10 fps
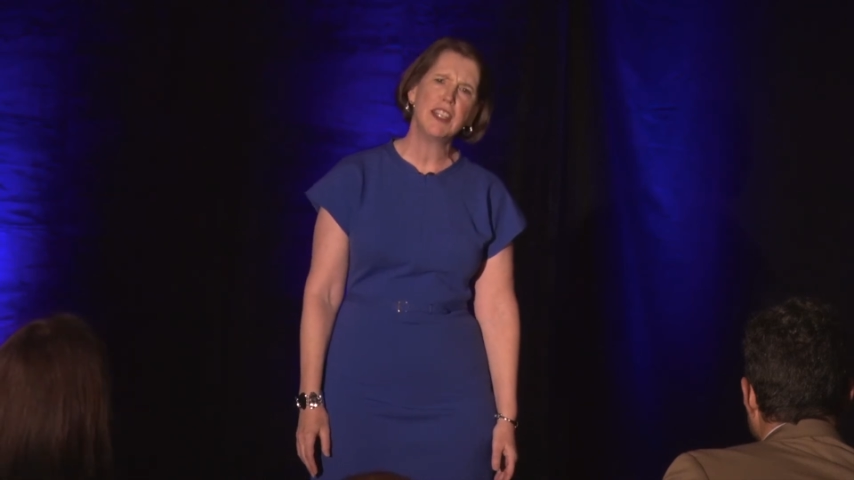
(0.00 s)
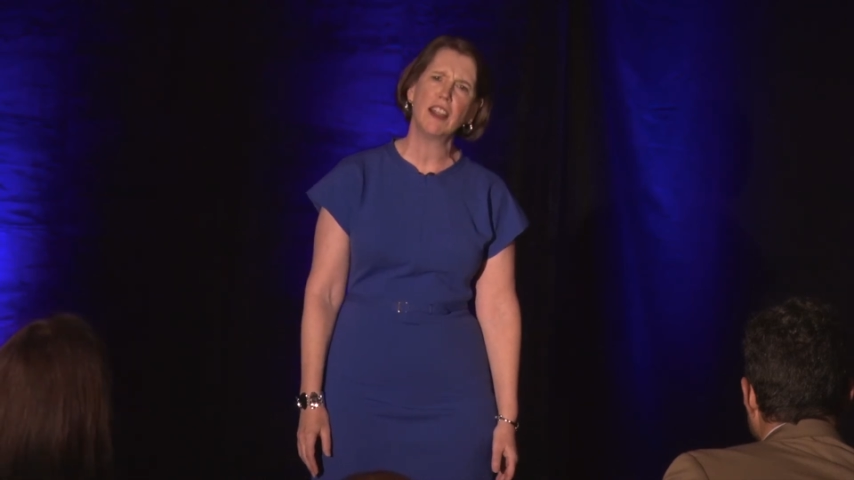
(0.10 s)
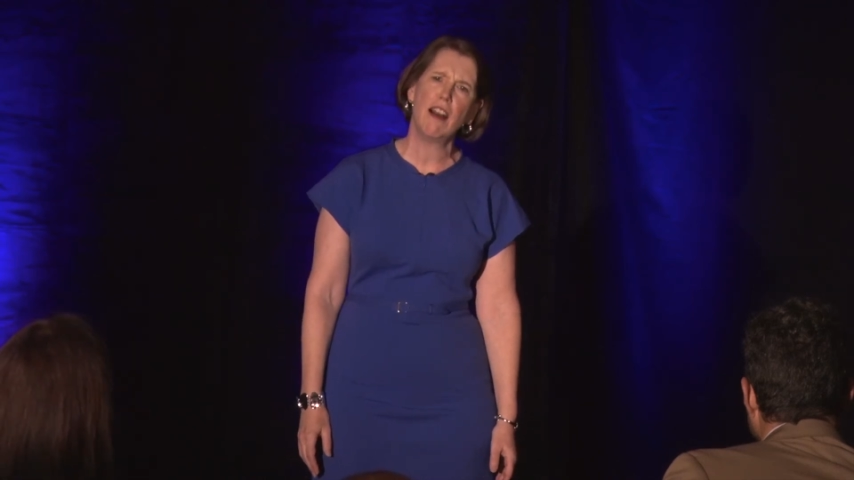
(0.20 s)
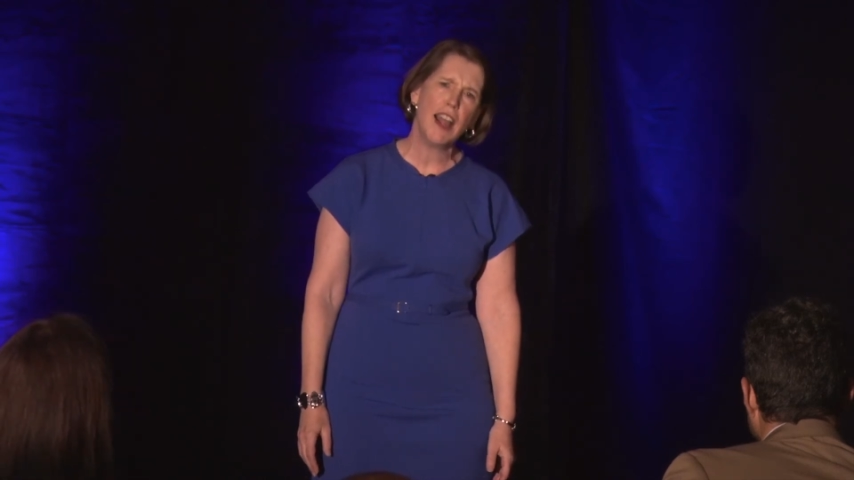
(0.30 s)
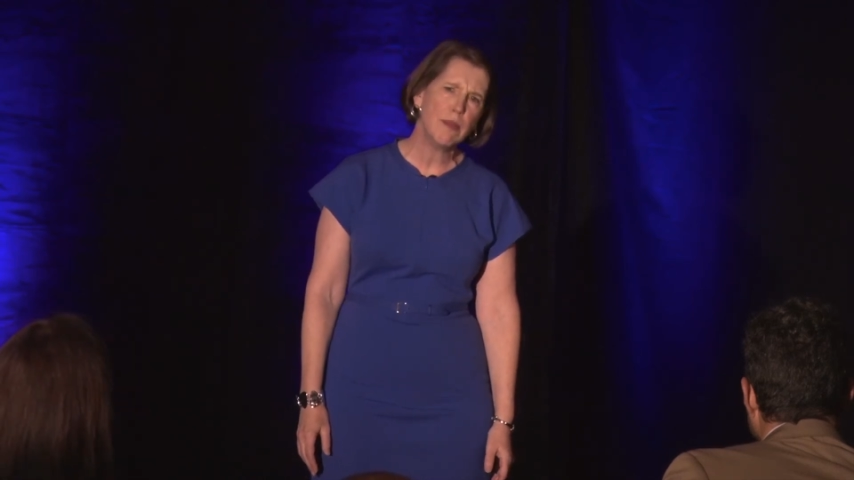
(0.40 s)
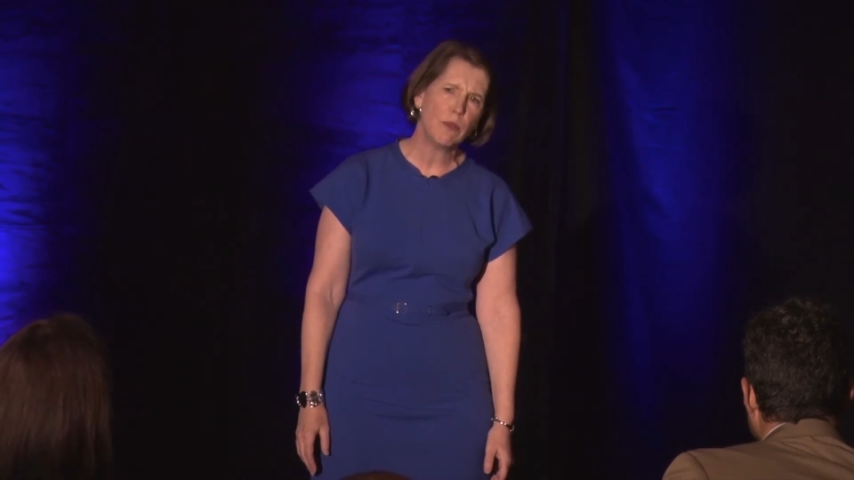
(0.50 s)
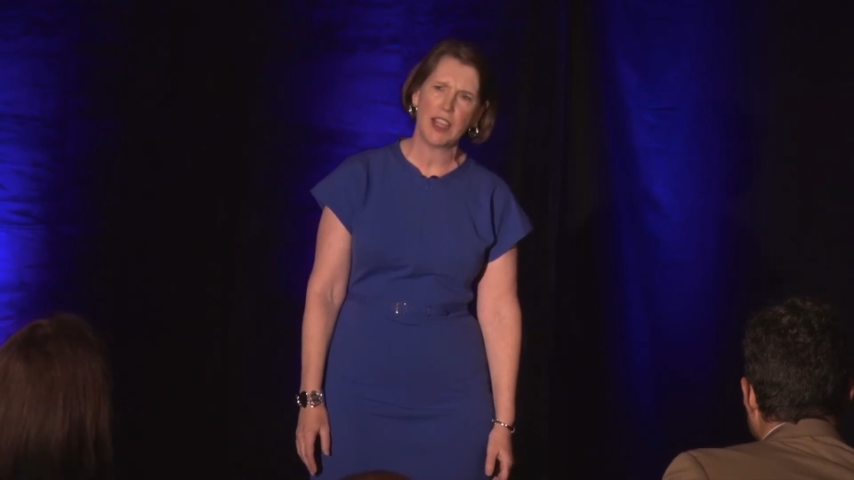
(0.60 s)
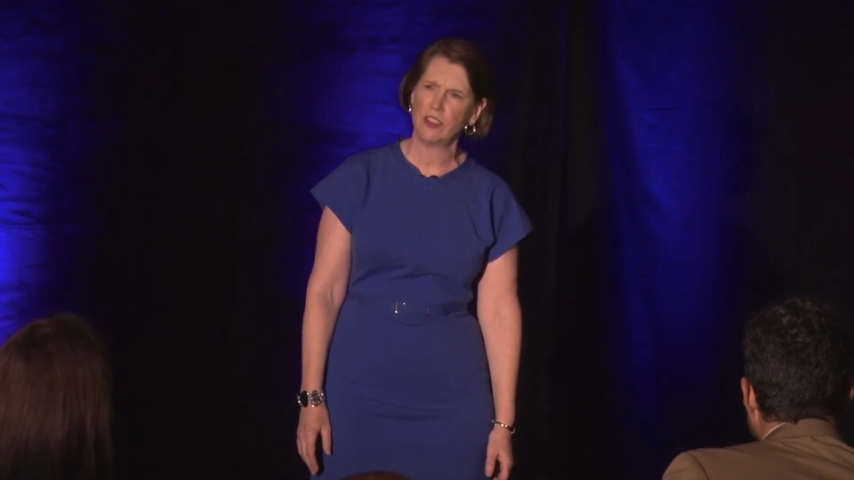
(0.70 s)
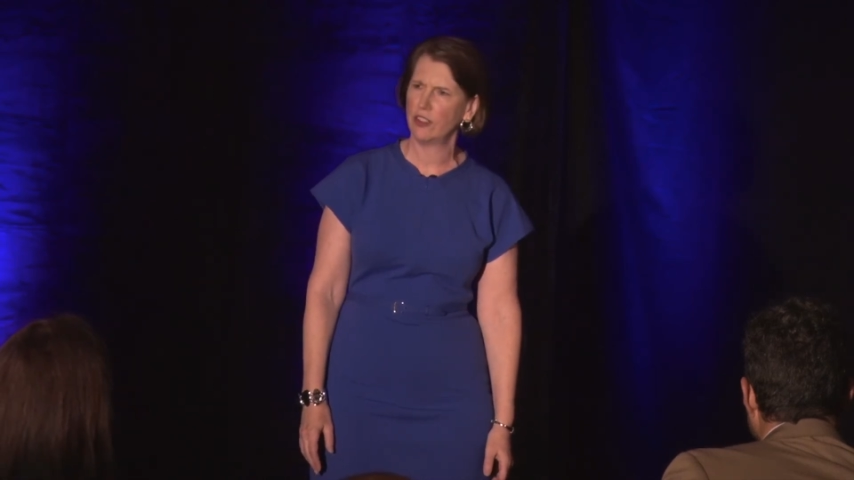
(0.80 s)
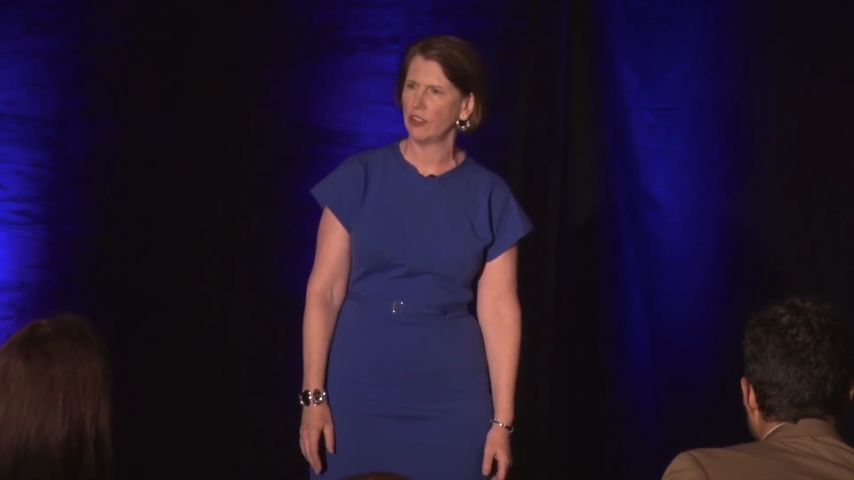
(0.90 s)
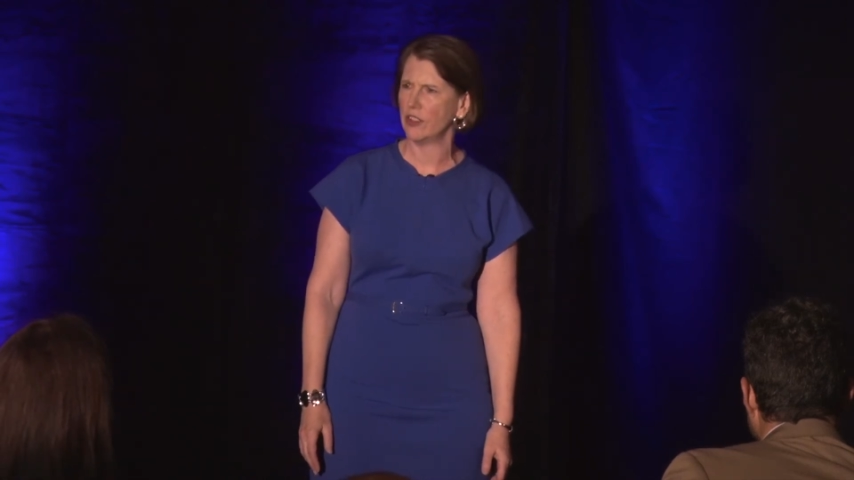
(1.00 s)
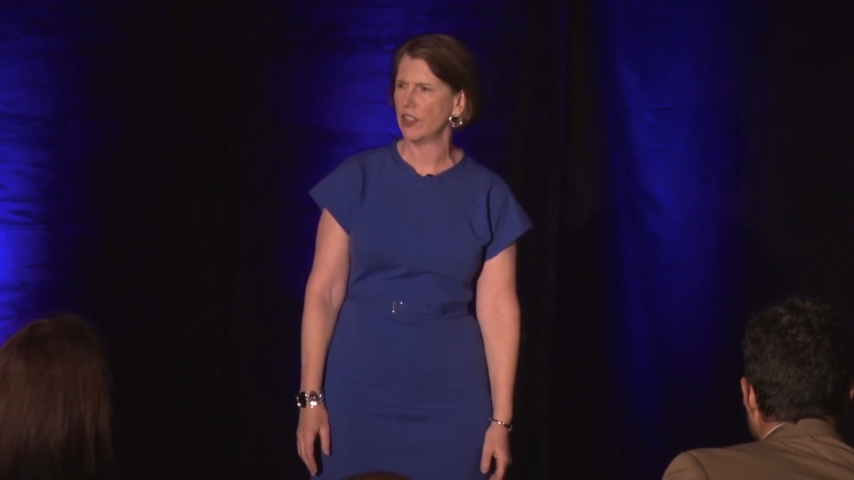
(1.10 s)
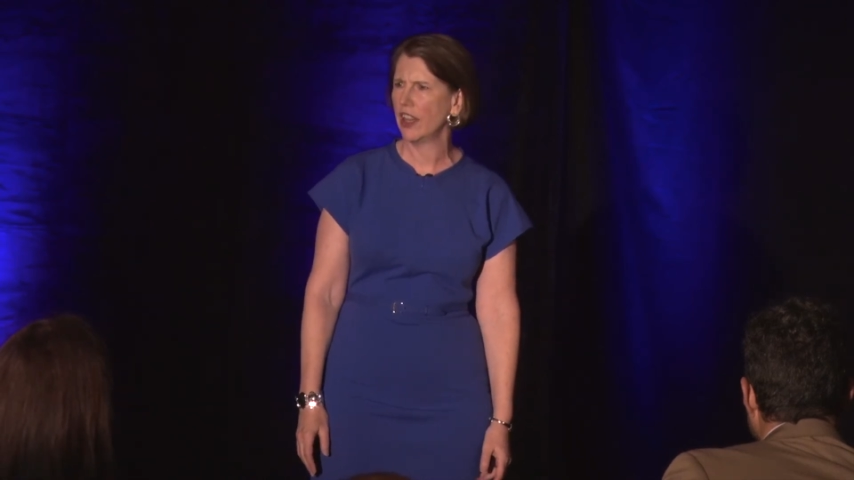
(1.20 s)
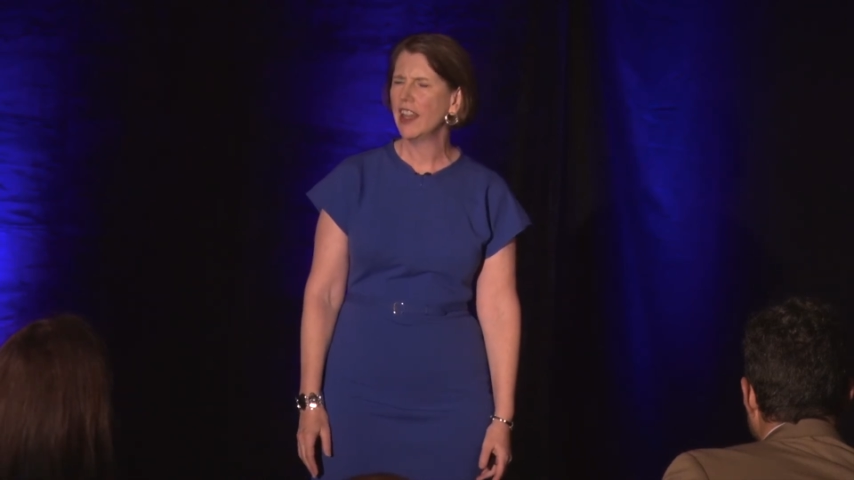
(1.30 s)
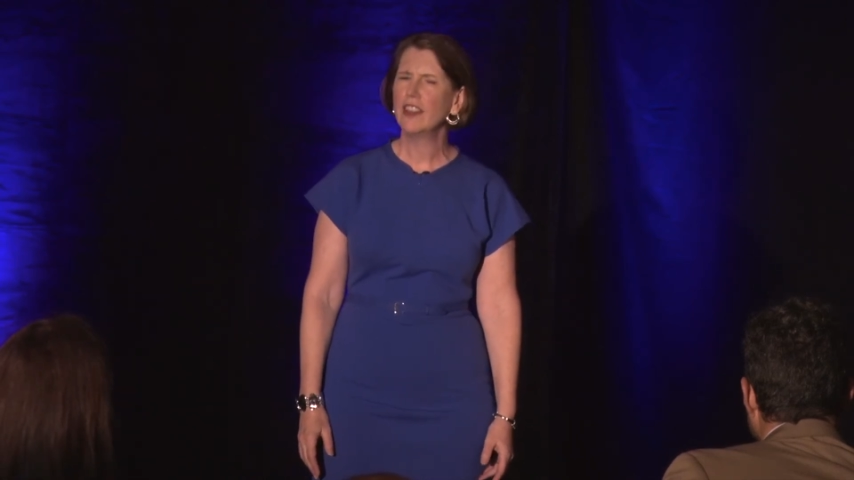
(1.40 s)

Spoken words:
time wasters